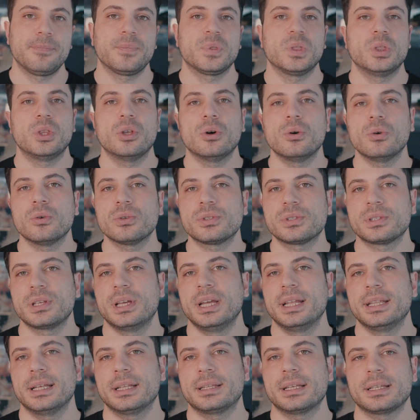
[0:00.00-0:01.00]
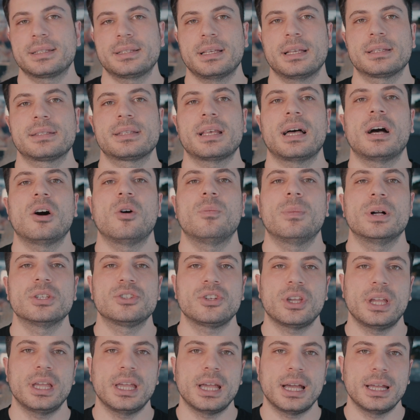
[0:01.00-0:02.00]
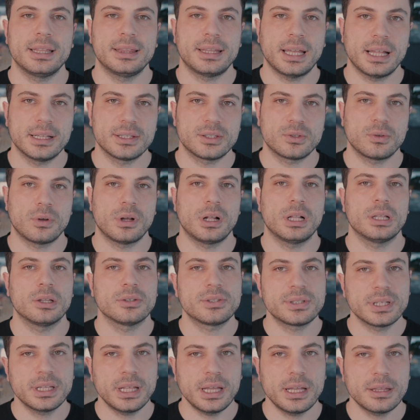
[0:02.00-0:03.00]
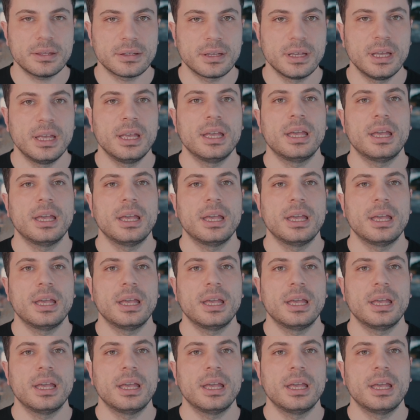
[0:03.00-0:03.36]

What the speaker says: those that assess how much AI tends to hallucinate,